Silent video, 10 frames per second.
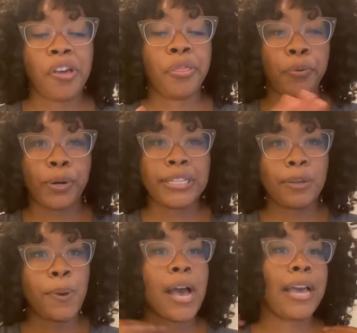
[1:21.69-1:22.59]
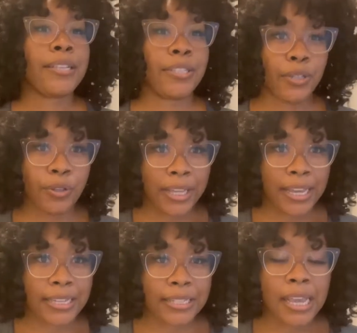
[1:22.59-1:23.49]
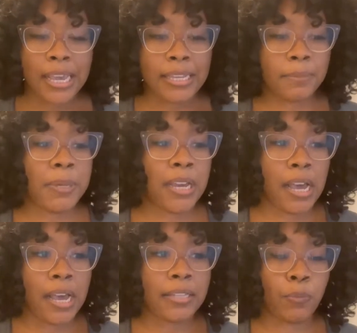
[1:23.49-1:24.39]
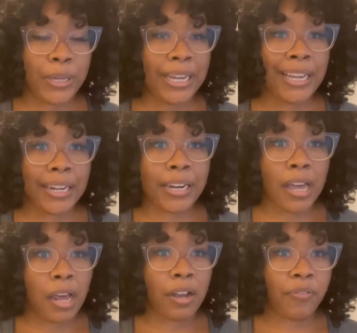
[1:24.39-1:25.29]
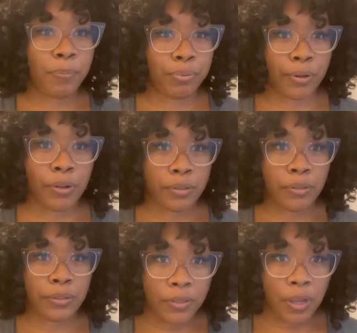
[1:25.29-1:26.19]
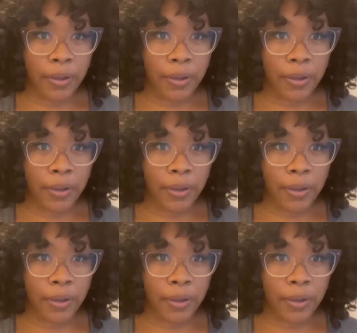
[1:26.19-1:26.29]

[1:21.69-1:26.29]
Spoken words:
The reason why I do this is because we eat a lot of produce,